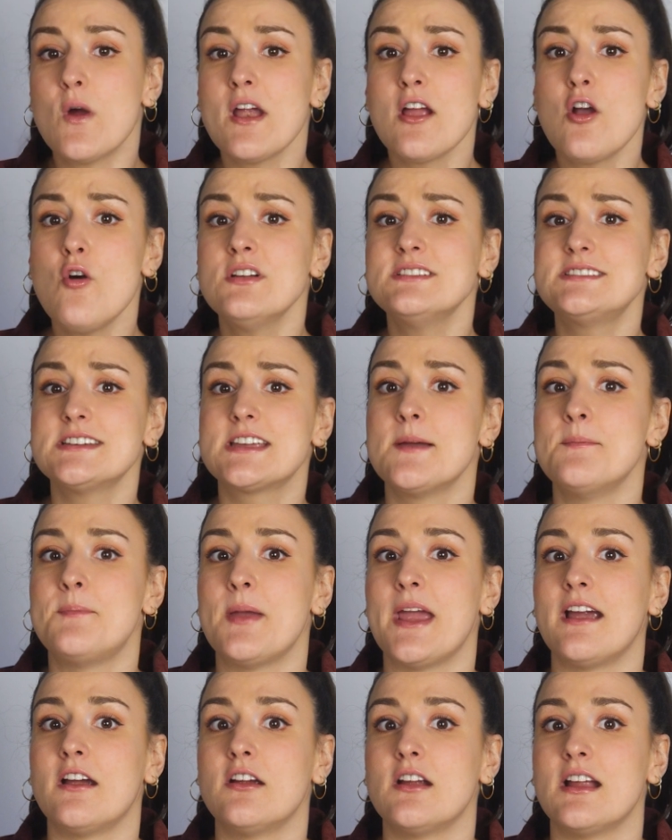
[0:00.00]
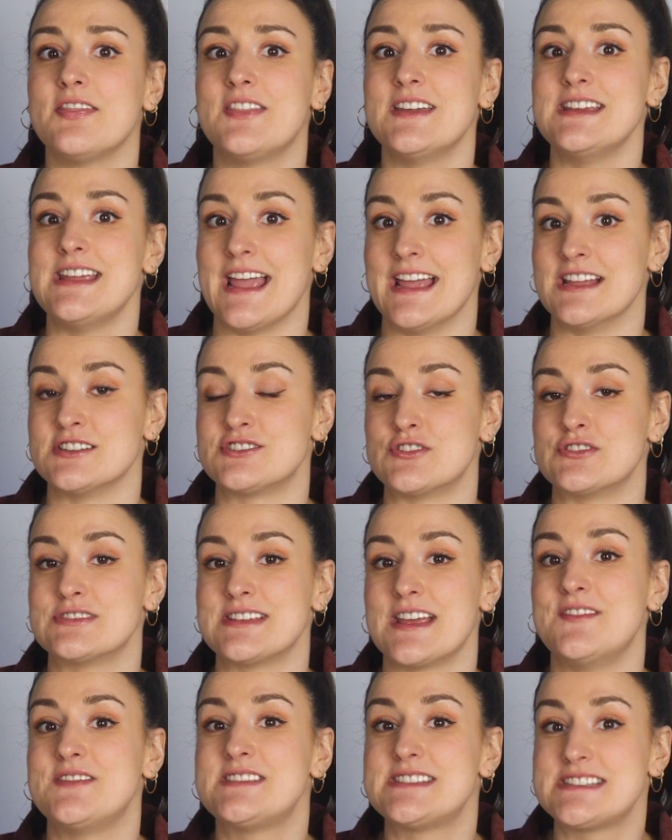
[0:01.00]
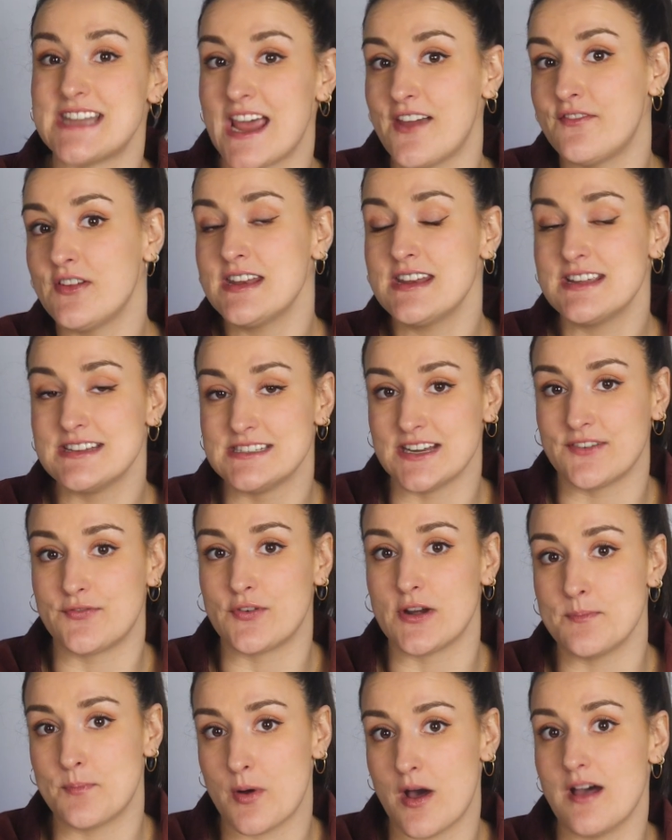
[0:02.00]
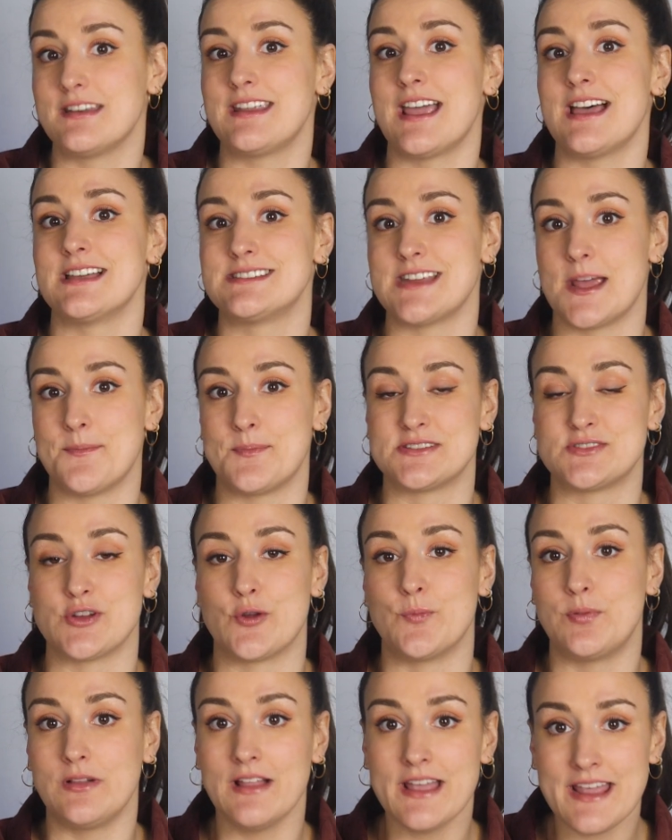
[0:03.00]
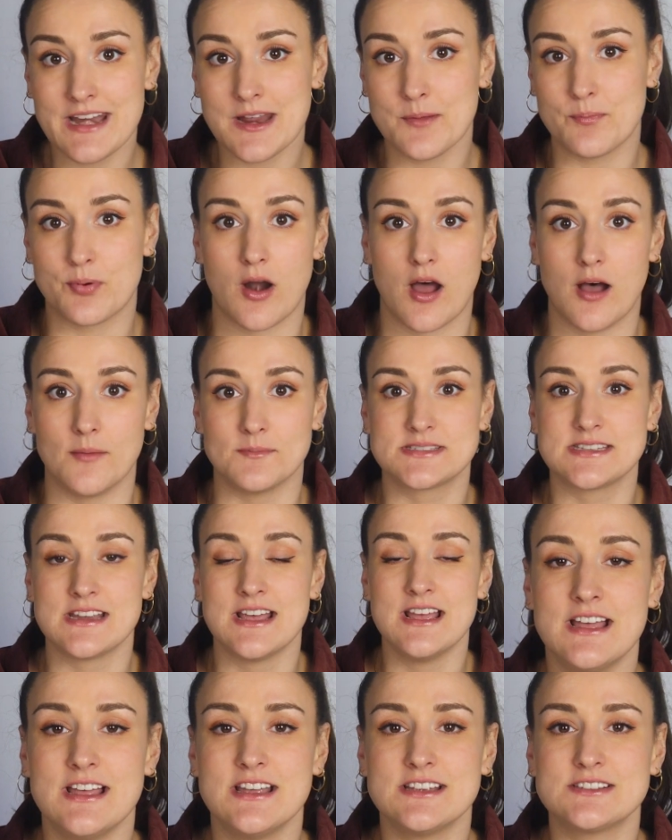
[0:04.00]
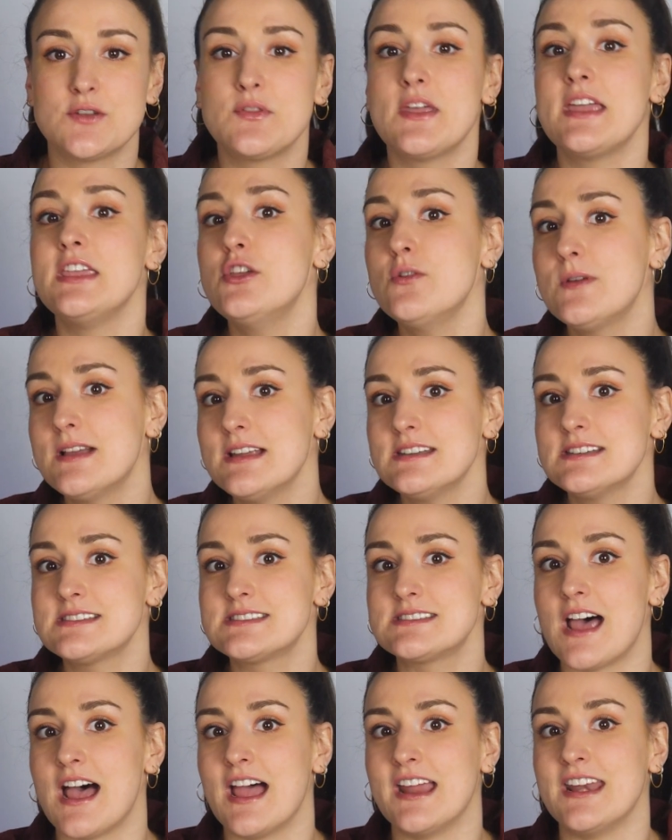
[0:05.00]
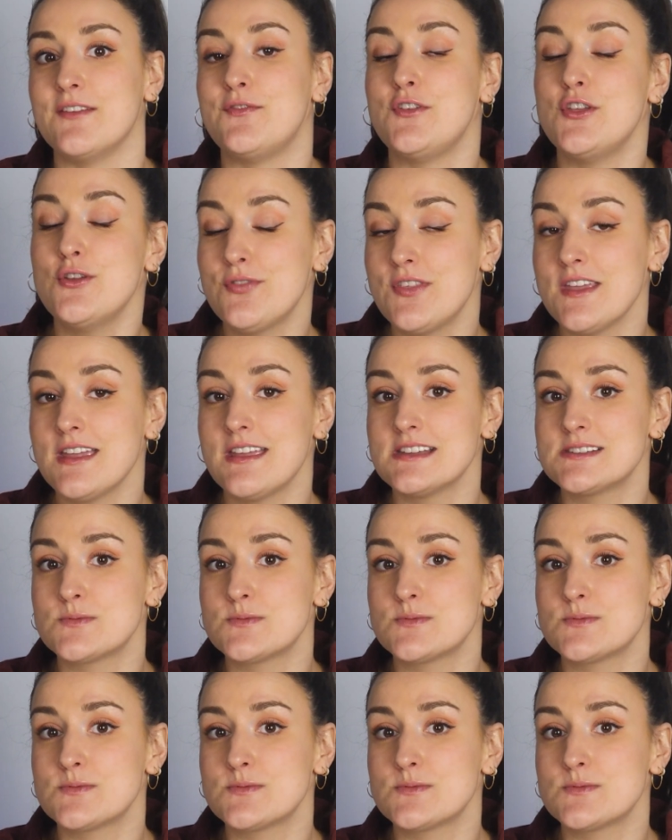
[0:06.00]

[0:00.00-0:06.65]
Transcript: We're going to compare the answers of seven different podcast episode planning prompts so that you can decide if you think